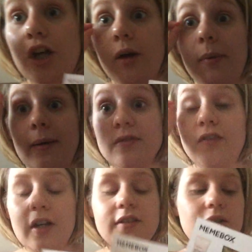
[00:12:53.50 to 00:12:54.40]
go perhaps
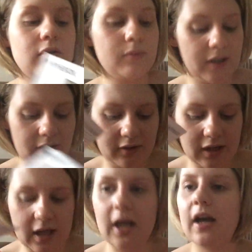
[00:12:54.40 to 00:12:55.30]
vertical with.
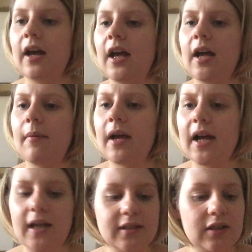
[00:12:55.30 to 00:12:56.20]

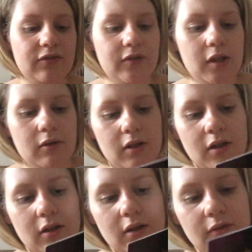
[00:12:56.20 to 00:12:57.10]
And if we
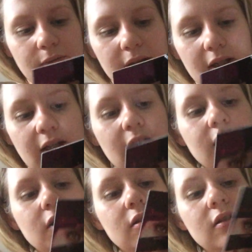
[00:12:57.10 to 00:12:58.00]
can get
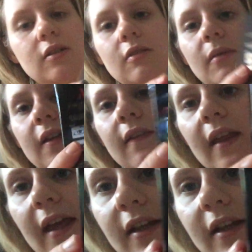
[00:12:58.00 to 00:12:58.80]
you to zoom in there,